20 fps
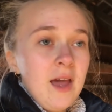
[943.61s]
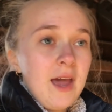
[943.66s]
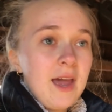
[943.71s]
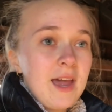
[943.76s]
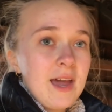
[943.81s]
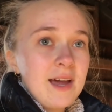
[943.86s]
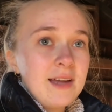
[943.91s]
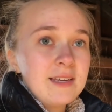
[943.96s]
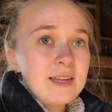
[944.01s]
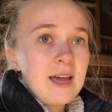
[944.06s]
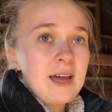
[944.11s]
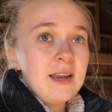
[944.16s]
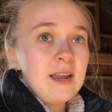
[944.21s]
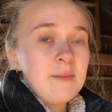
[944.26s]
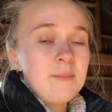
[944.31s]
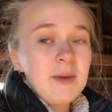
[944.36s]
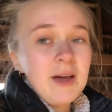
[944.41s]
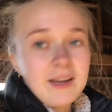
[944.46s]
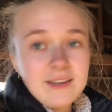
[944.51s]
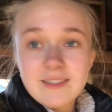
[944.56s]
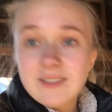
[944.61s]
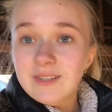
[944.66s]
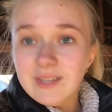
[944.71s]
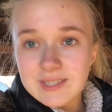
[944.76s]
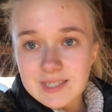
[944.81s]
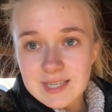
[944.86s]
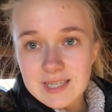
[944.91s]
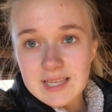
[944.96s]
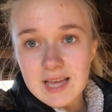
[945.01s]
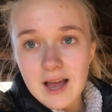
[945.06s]
and heading back to
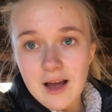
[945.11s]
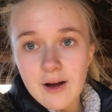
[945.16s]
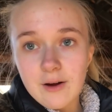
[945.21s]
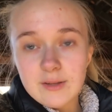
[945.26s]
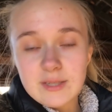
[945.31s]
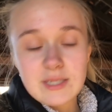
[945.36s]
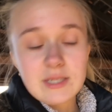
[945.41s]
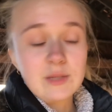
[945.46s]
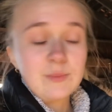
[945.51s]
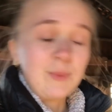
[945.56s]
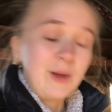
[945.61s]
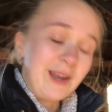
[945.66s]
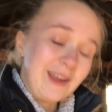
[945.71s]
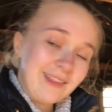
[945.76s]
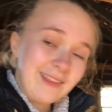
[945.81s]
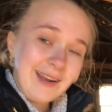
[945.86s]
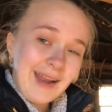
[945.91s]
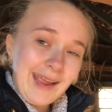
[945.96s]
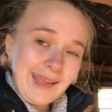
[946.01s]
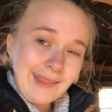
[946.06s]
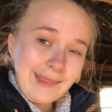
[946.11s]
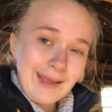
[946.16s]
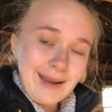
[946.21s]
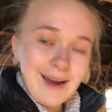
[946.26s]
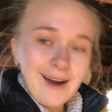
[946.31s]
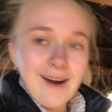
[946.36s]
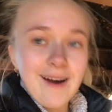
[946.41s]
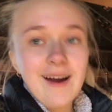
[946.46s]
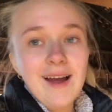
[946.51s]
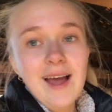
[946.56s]
Lizzie's house, spending the night
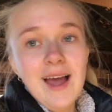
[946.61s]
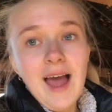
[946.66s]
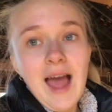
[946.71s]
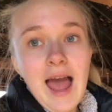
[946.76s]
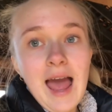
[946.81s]
there,